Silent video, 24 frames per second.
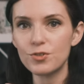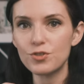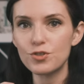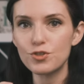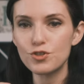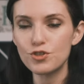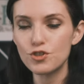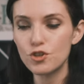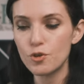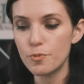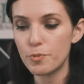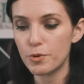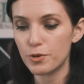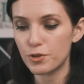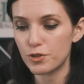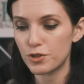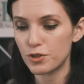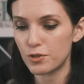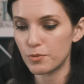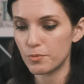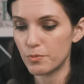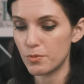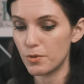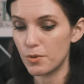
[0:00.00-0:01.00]
super
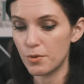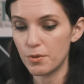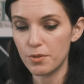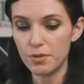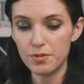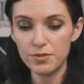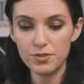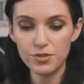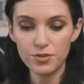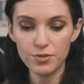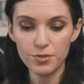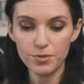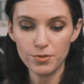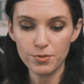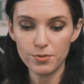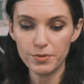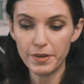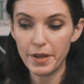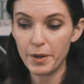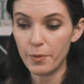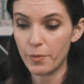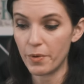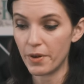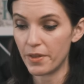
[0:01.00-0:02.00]
smooth to
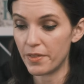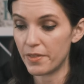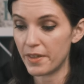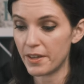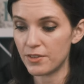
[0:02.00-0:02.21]
knit with.